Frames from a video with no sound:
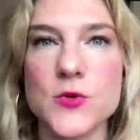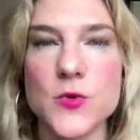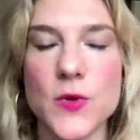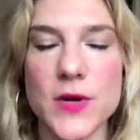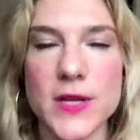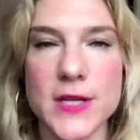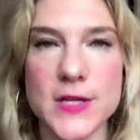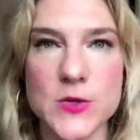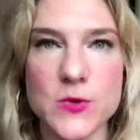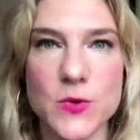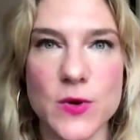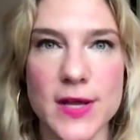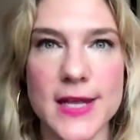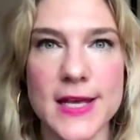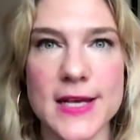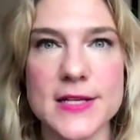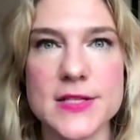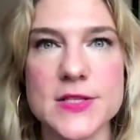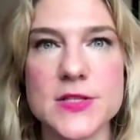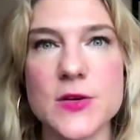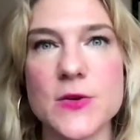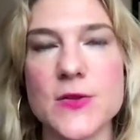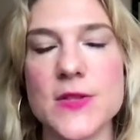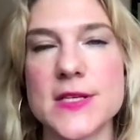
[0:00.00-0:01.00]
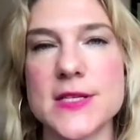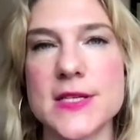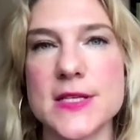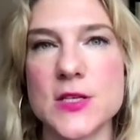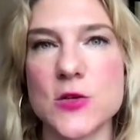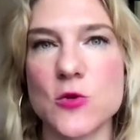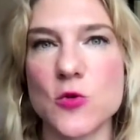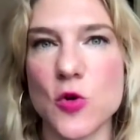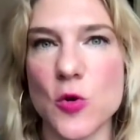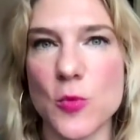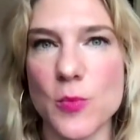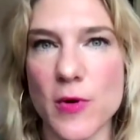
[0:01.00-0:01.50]
2020. So this
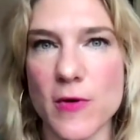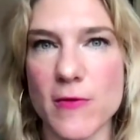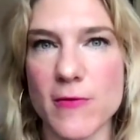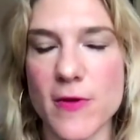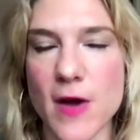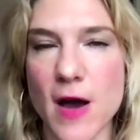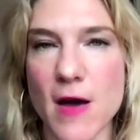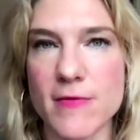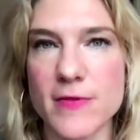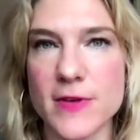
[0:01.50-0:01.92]
is a group of,